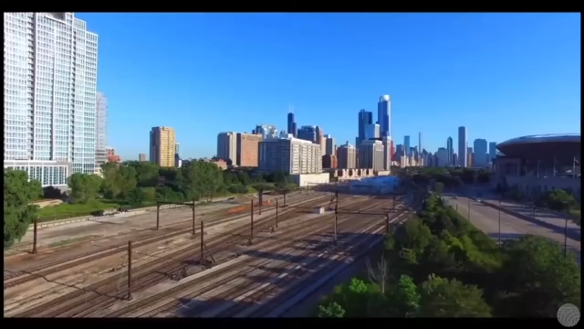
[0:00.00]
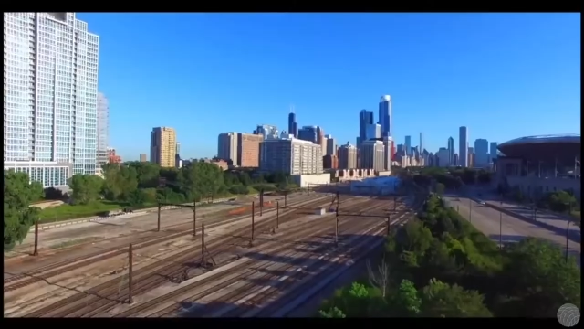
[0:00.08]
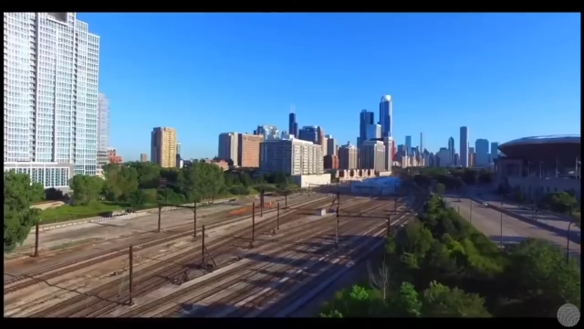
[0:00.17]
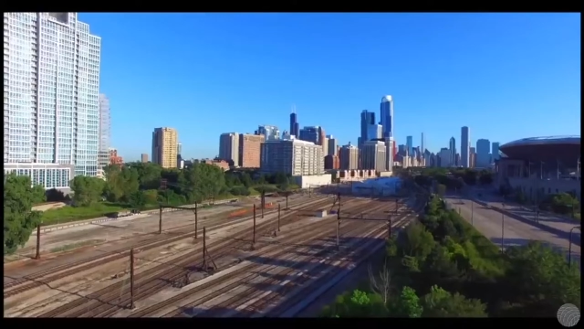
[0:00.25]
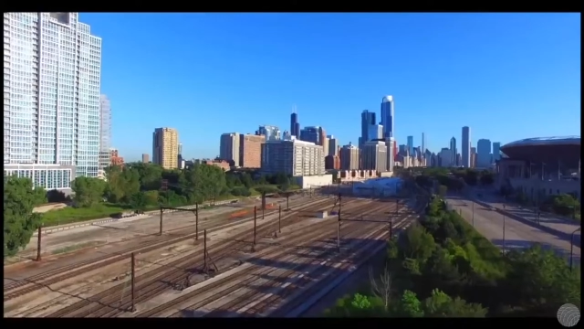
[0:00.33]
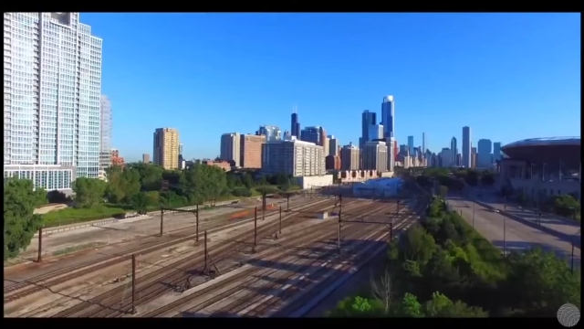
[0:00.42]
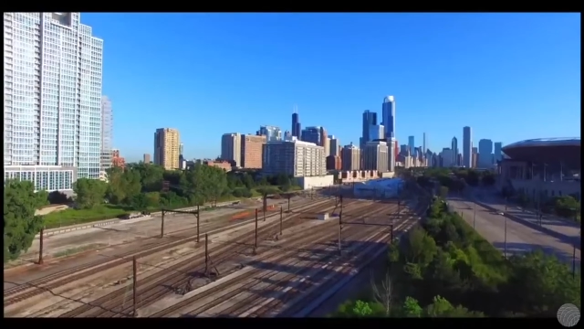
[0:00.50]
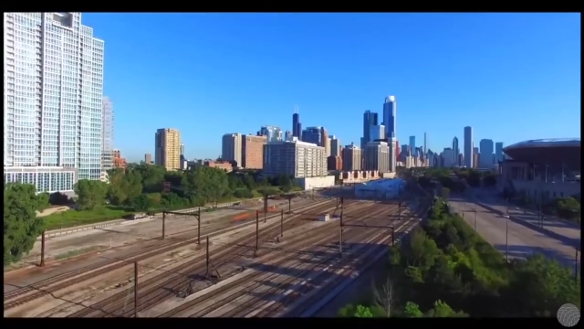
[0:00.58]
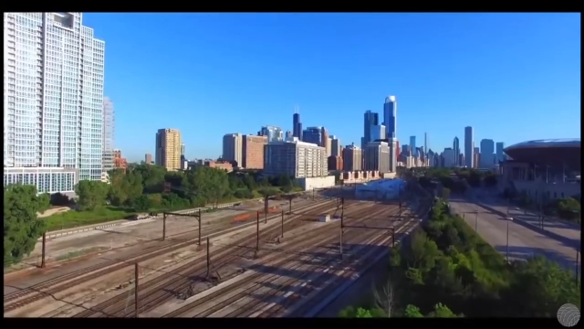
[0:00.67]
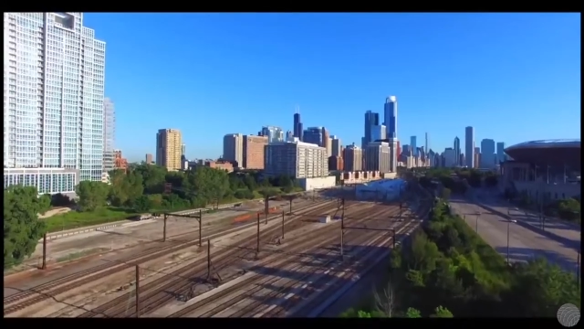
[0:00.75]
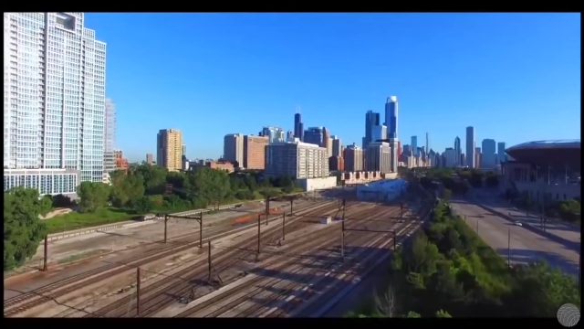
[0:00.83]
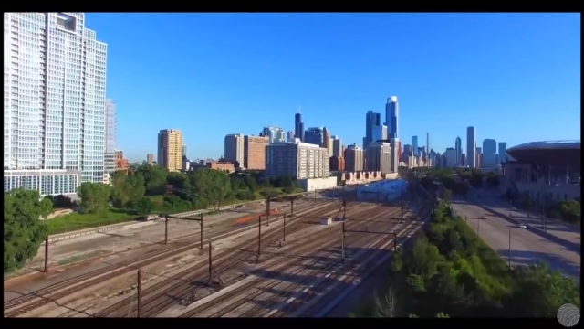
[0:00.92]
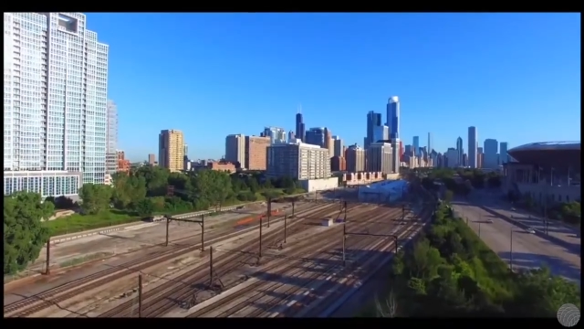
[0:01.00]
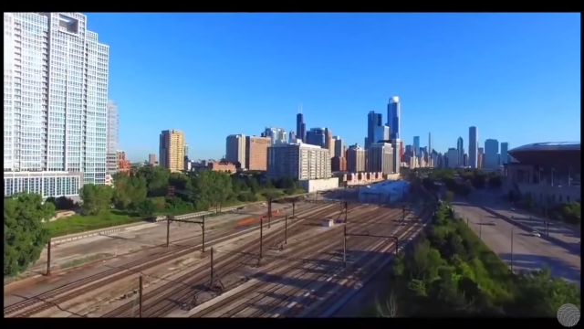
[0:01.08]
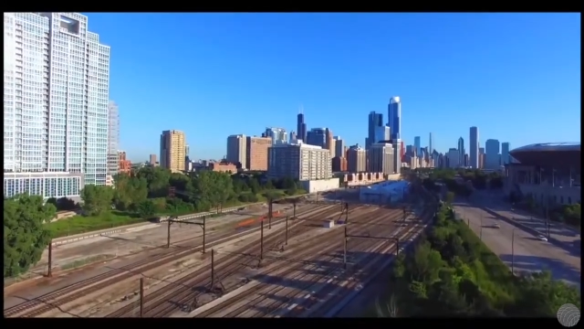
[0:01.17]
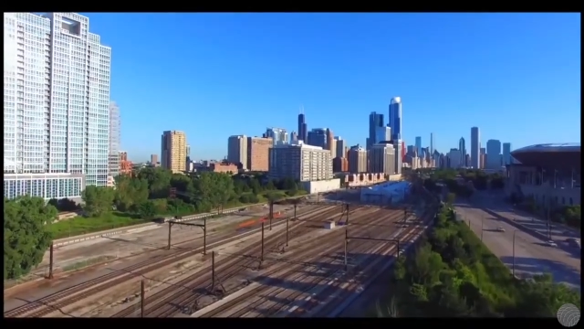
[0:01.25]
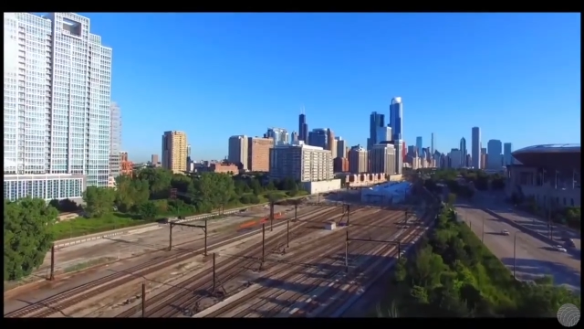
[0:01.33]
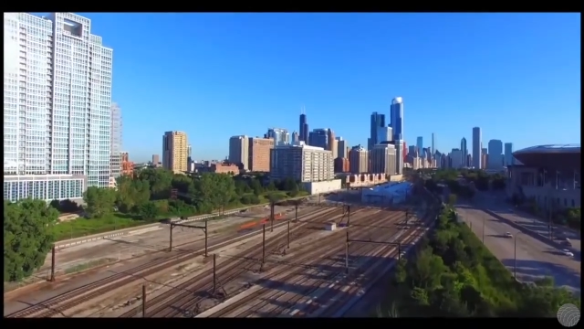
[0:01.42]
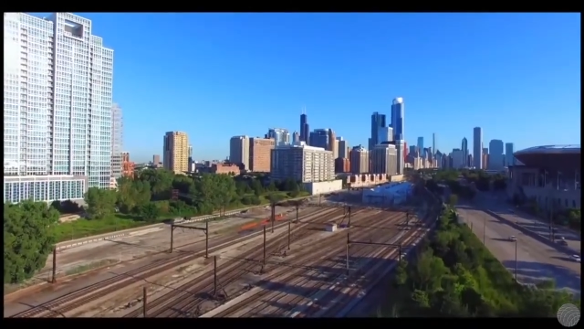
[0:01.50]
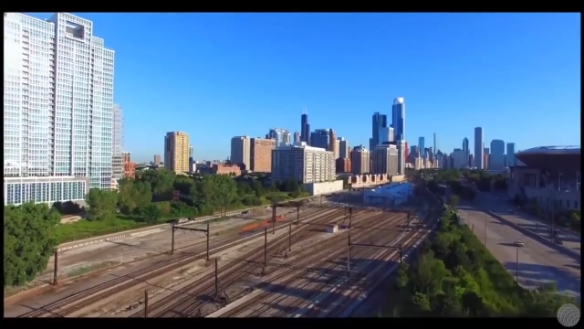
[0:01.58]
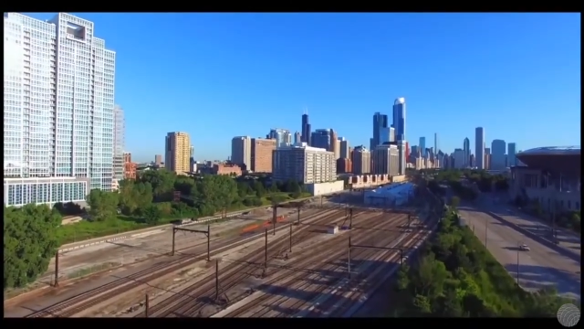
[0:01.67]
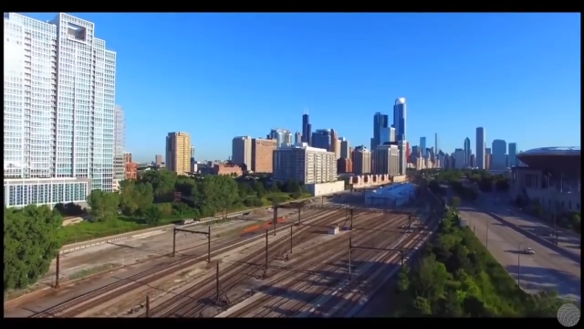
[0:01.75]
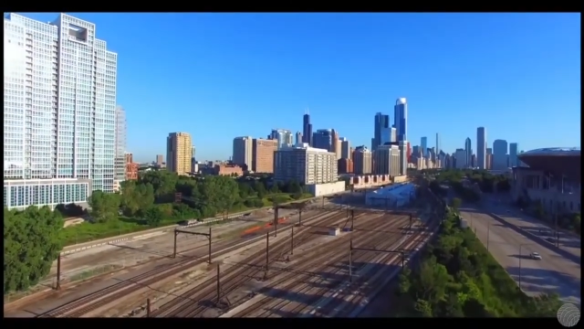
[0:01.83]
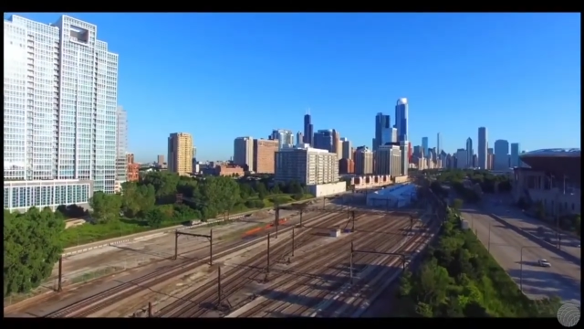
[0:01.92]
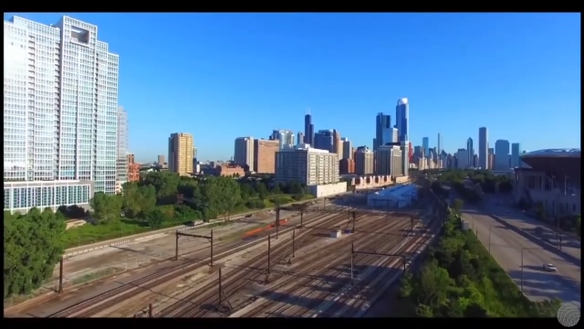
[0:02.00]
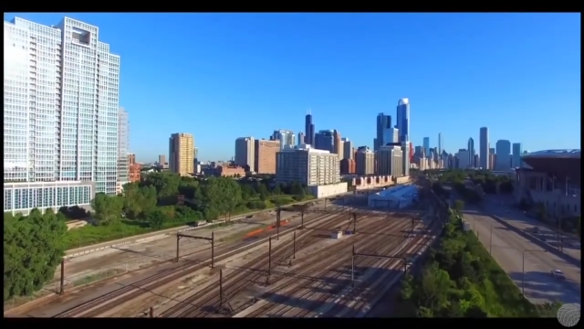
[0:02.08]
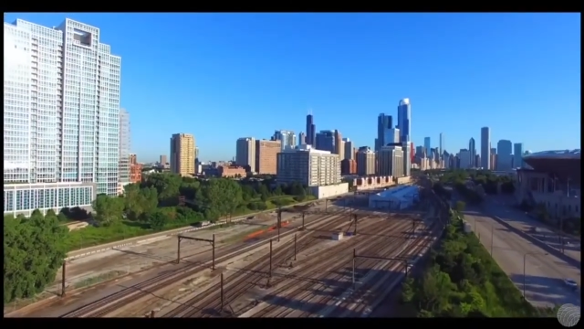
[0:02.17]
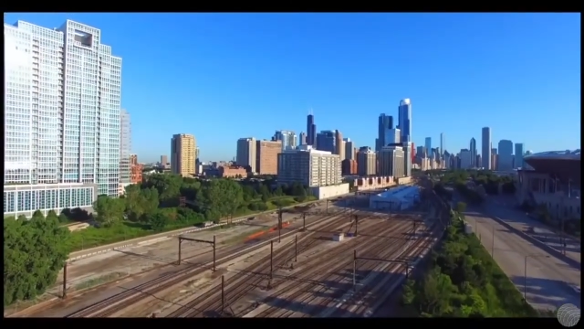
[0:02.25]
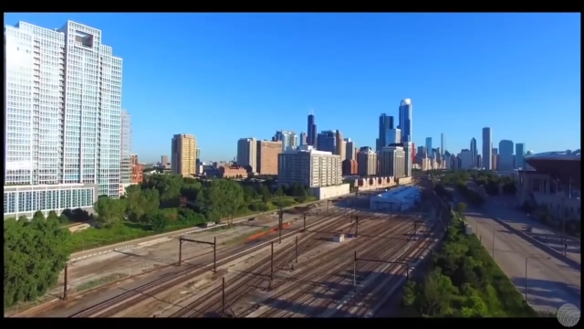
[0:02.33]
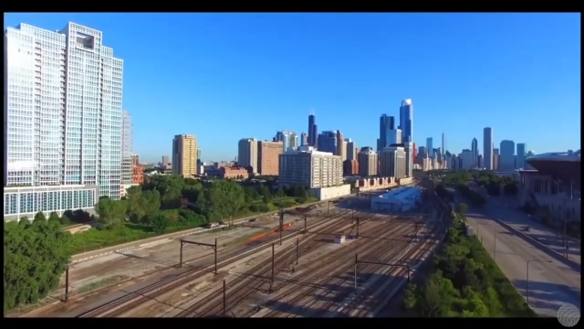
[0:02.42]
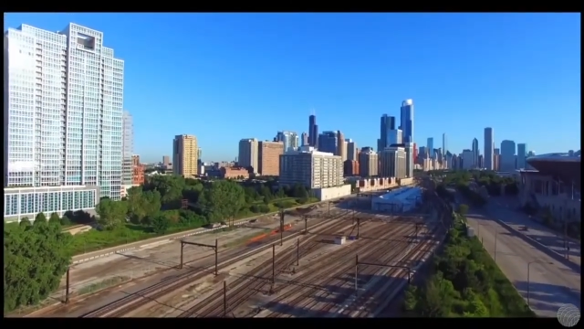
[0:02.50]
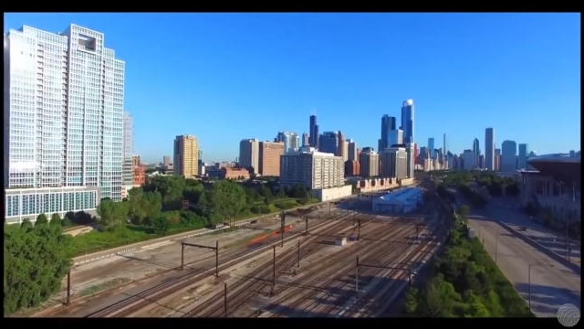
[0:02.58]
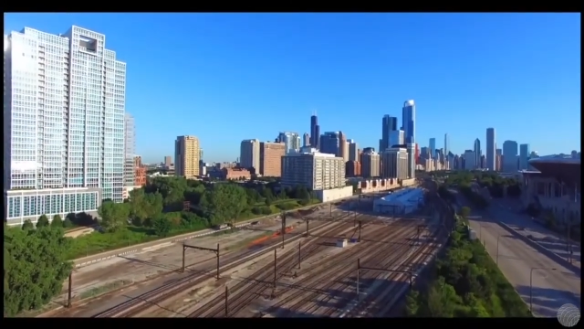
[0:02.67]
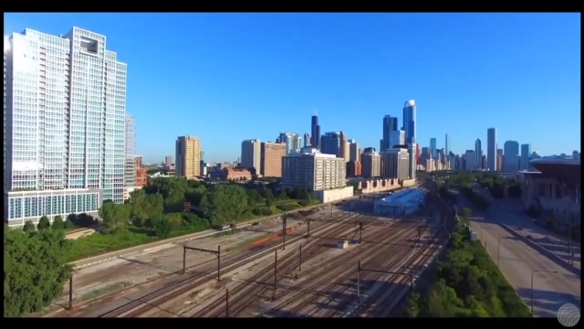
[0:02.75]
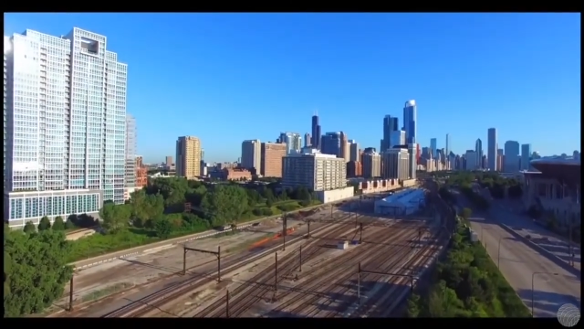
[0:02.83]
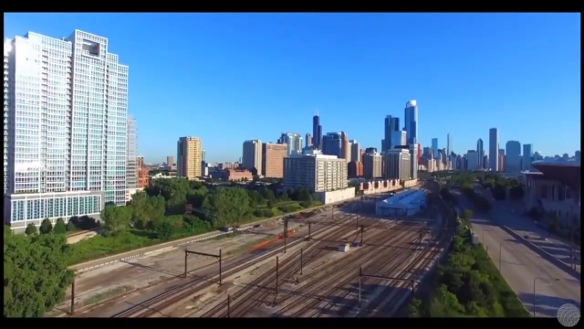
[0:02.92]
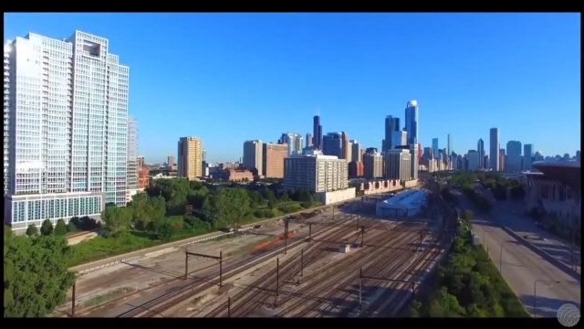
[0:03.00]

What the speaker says: (no speaker visible)